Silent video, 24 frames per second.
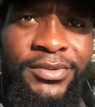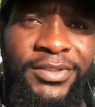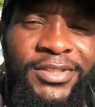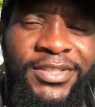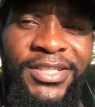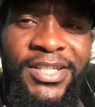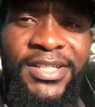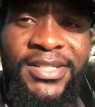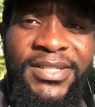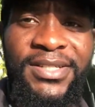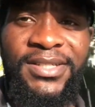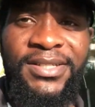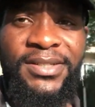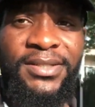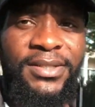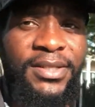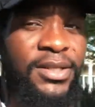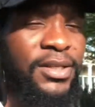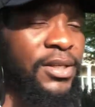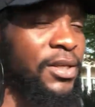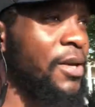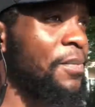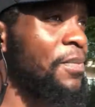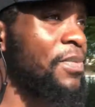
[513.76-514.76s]
just
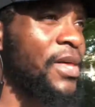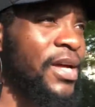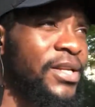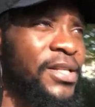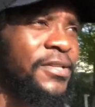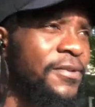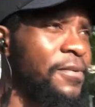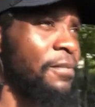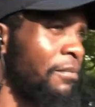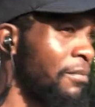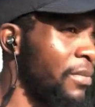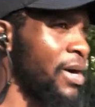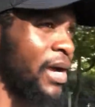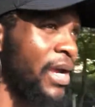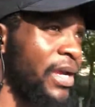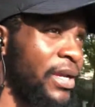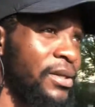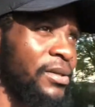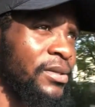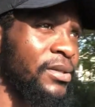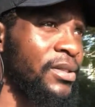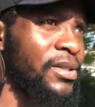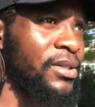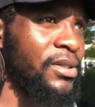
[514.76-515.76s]
keep that in
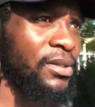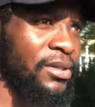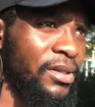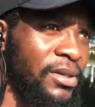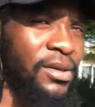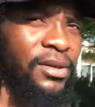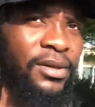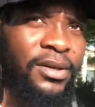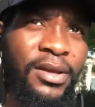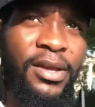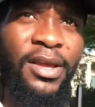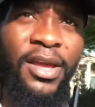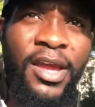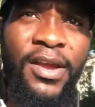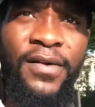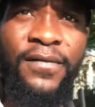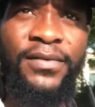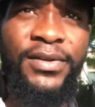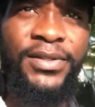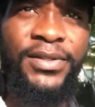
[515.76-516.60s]
mind every